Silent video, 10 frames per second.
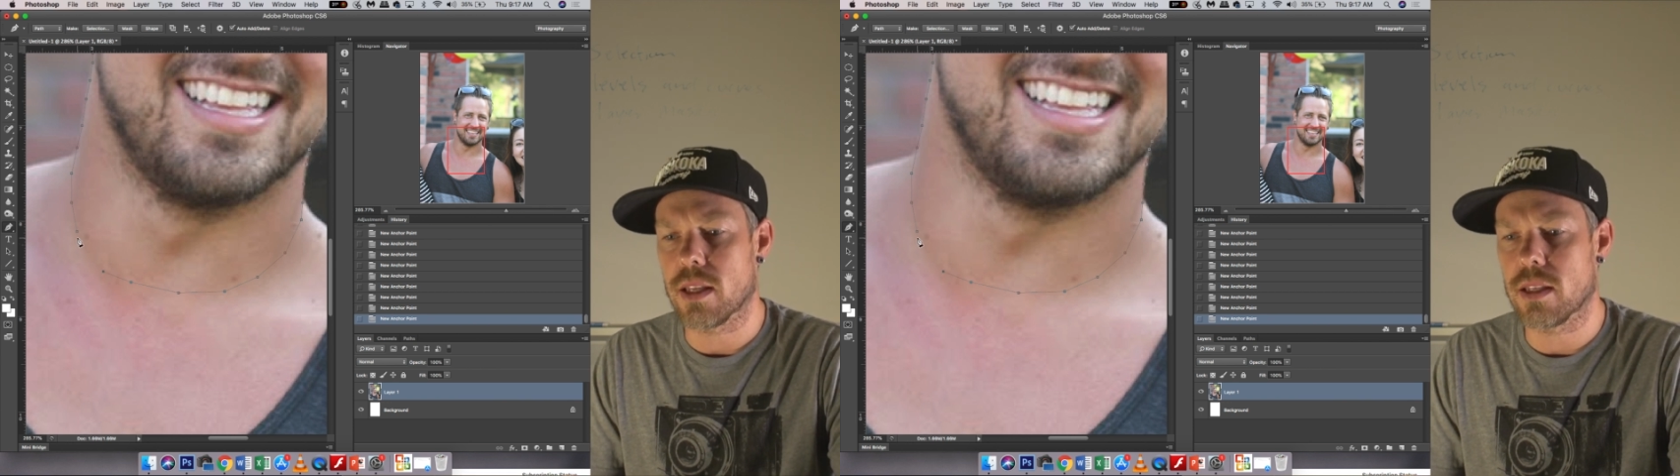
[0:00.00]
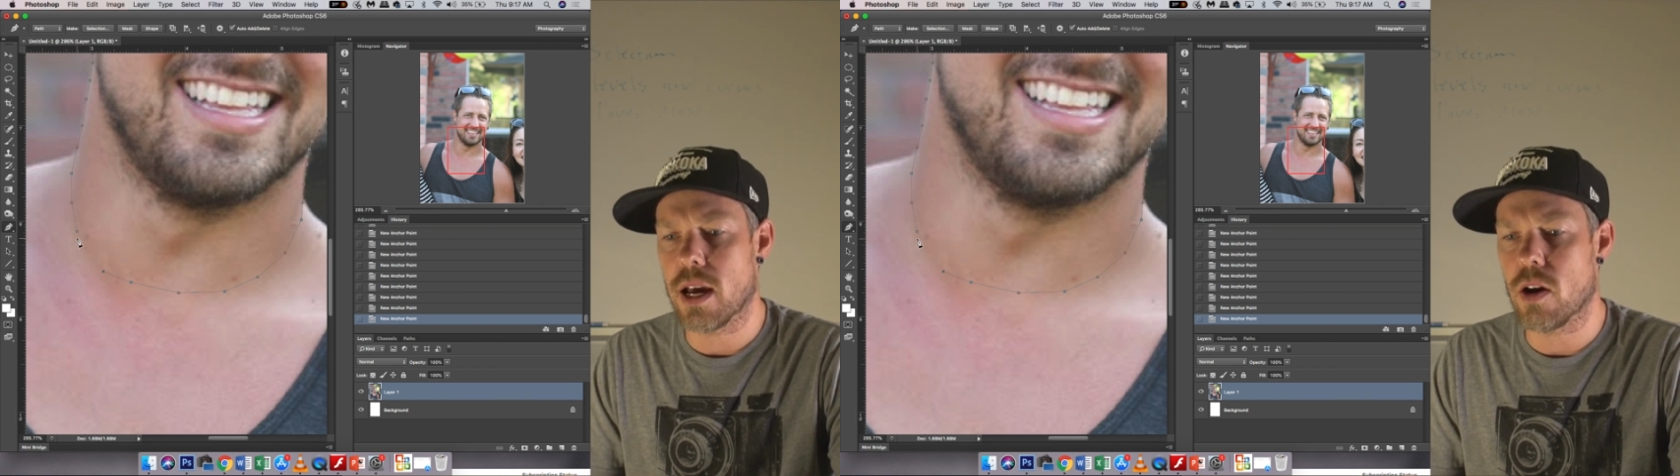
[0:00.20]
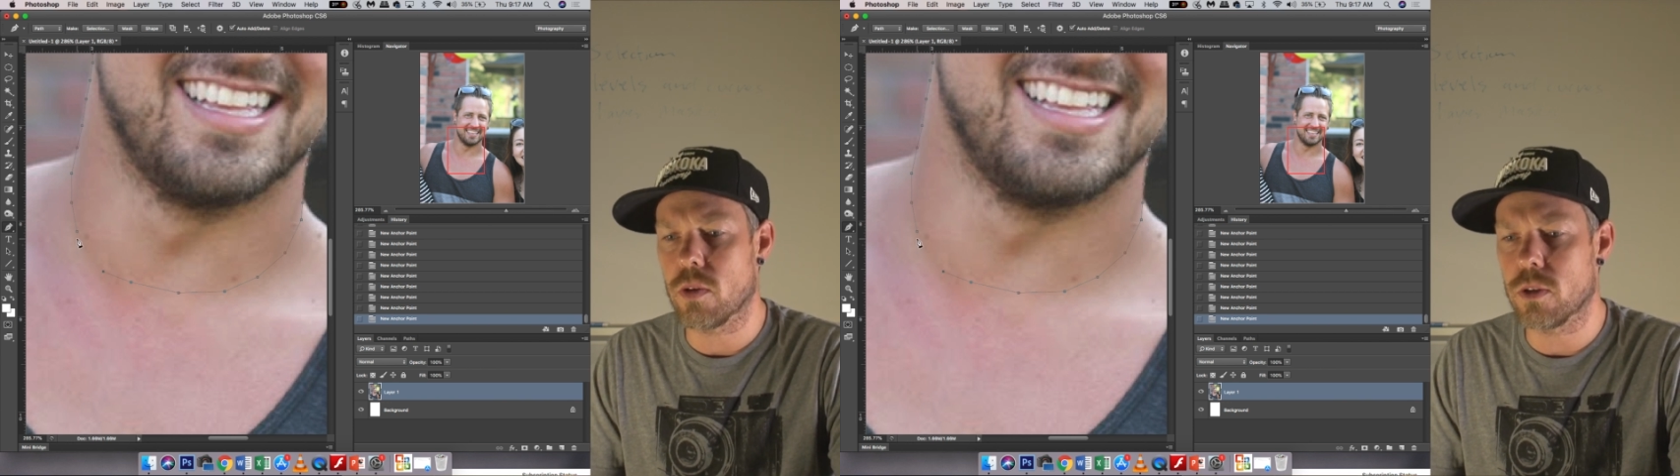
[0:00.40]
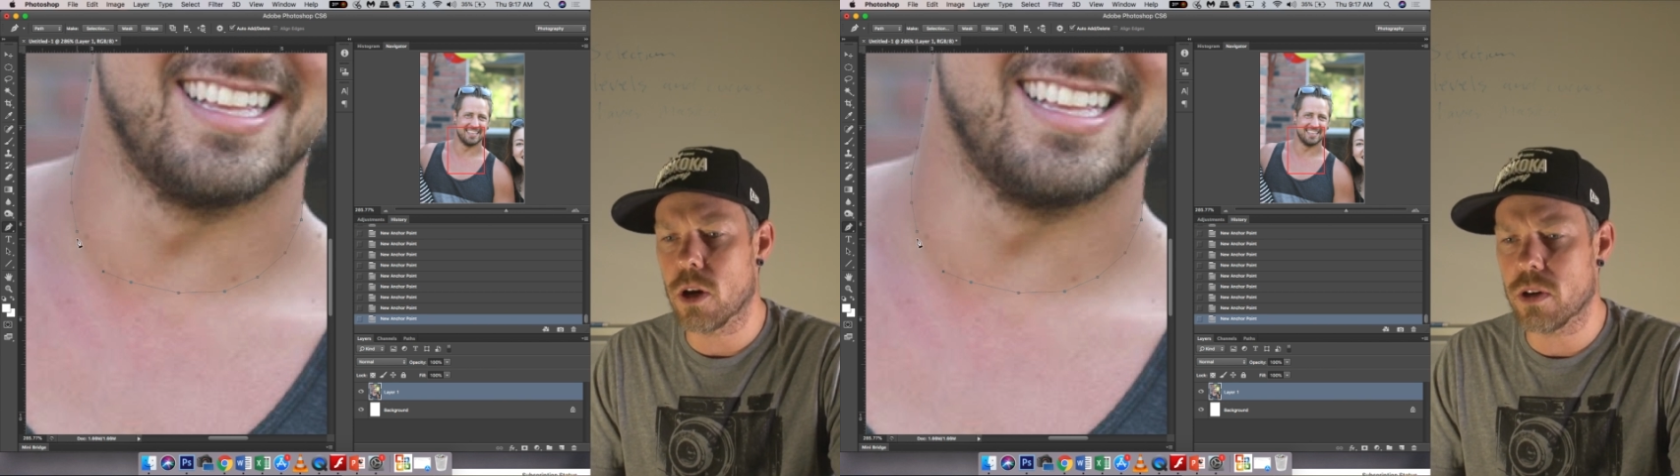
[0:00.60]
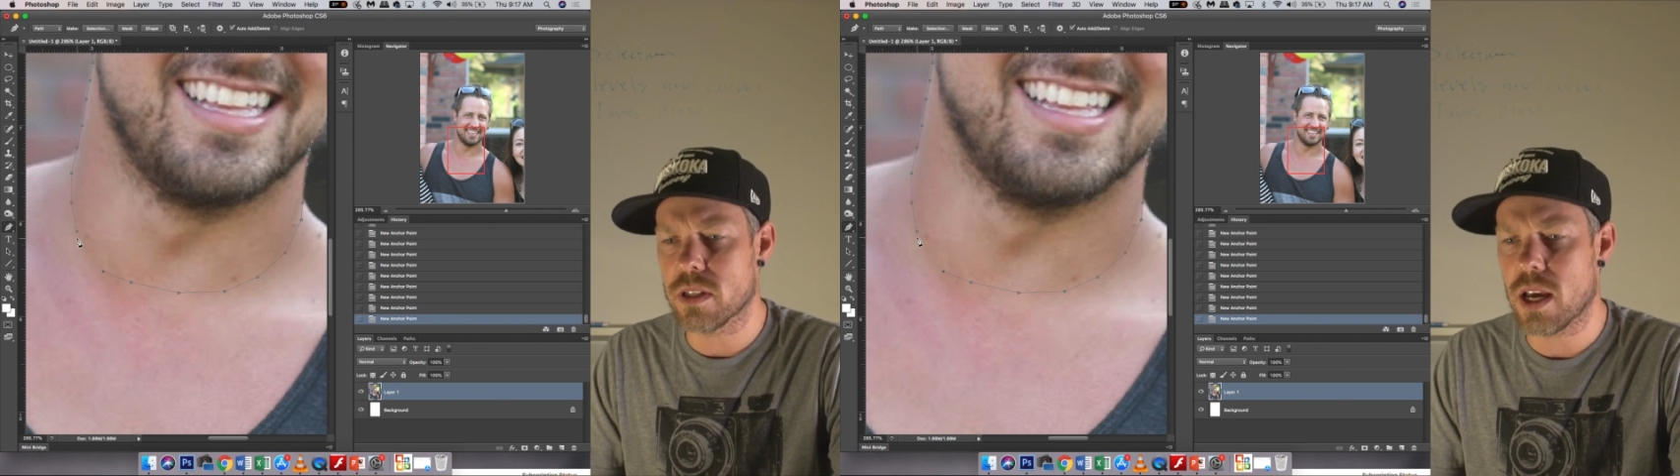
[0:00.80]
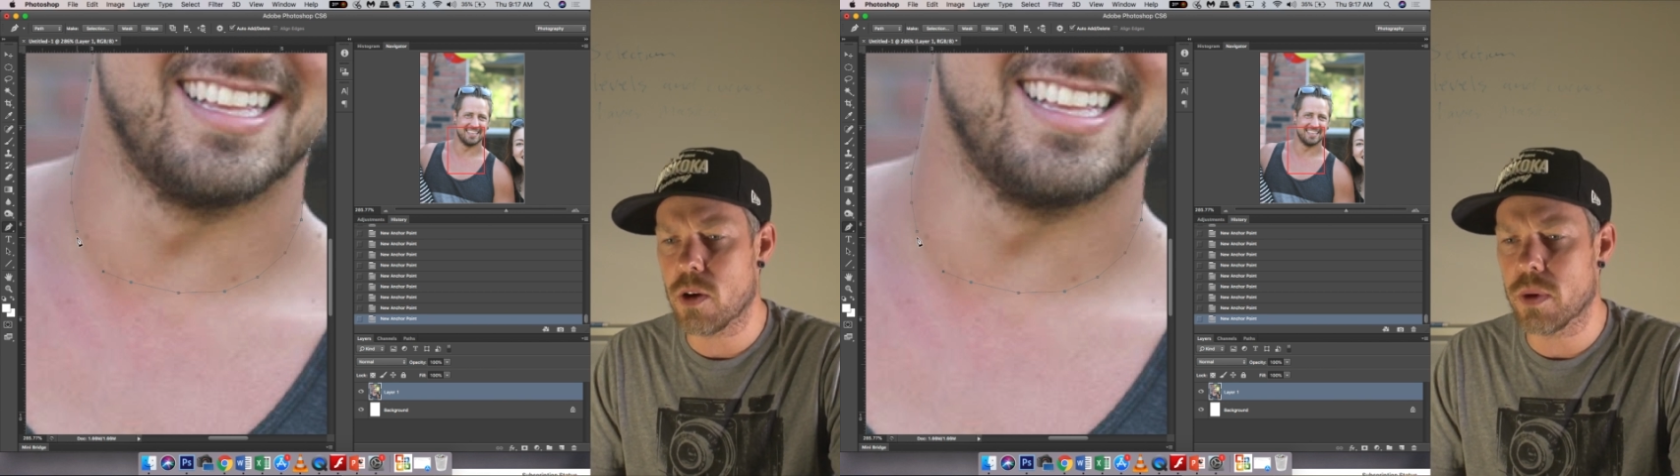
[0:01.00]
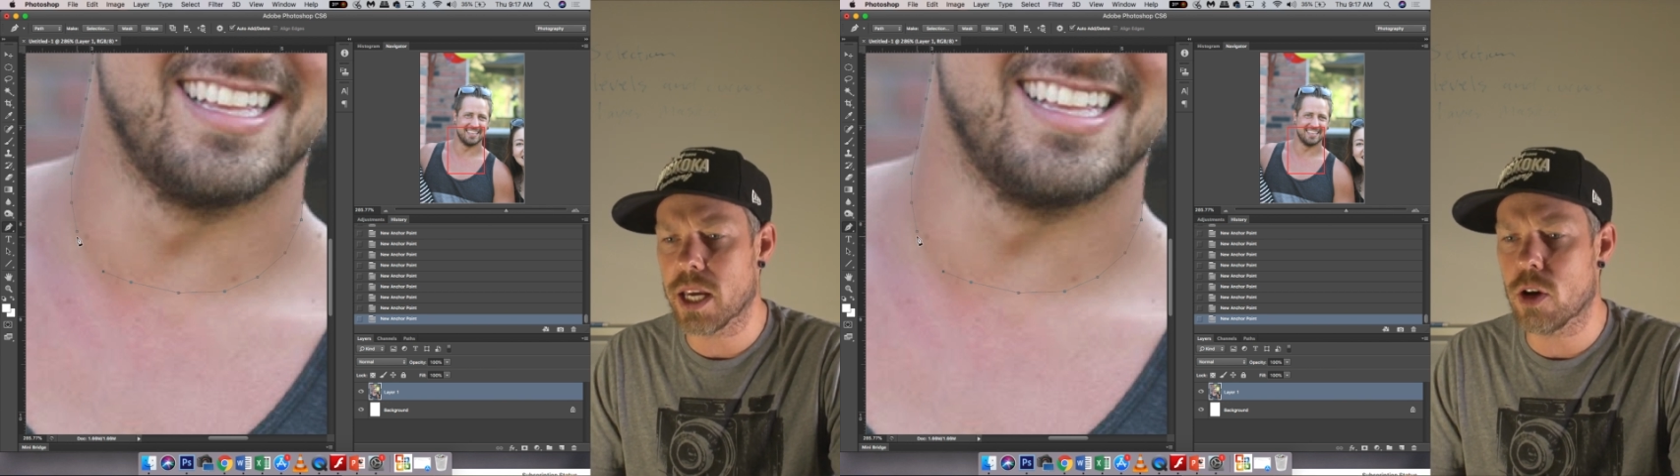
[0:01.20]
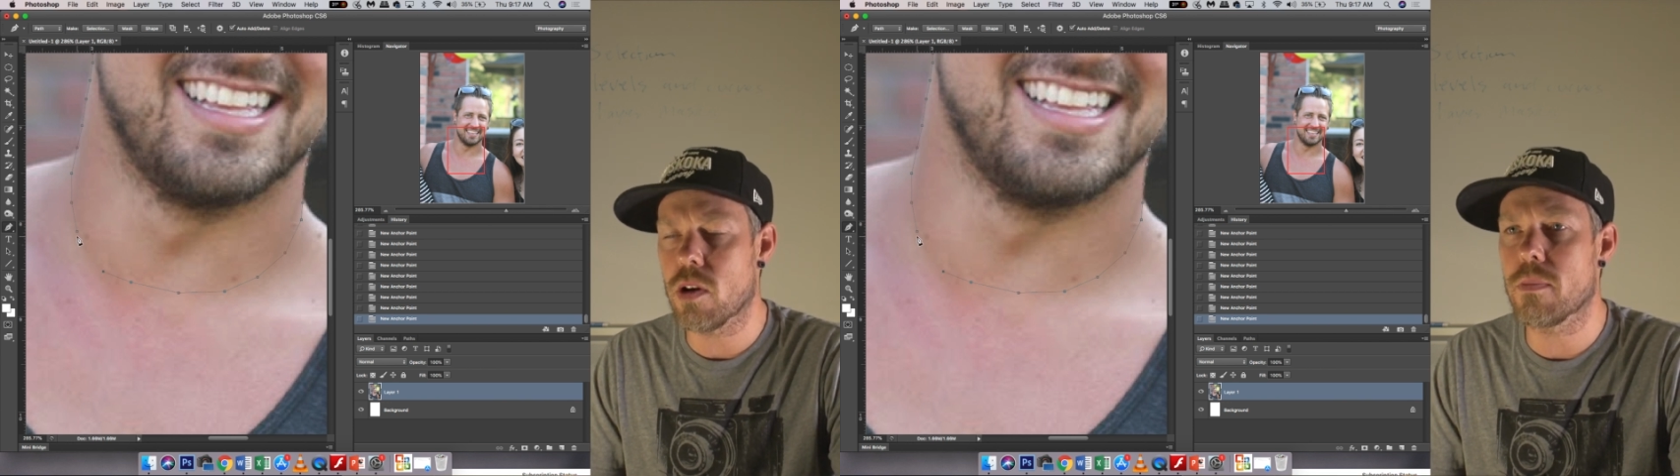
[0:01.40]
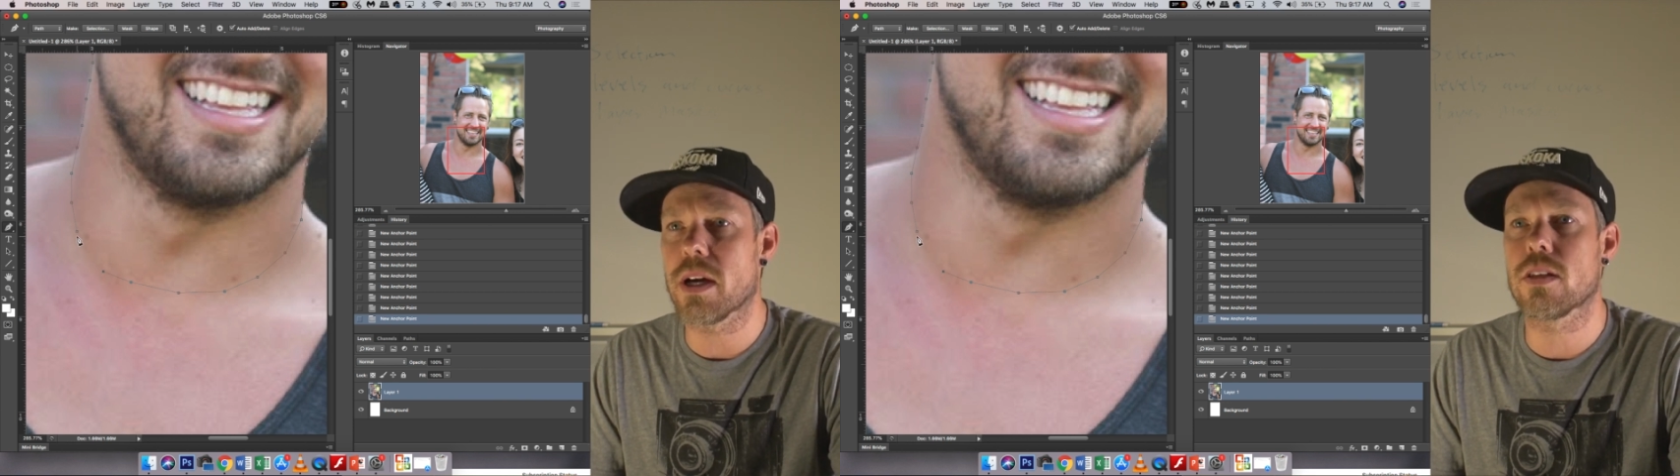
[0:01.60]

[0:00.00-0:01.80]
Now notice how when I go on my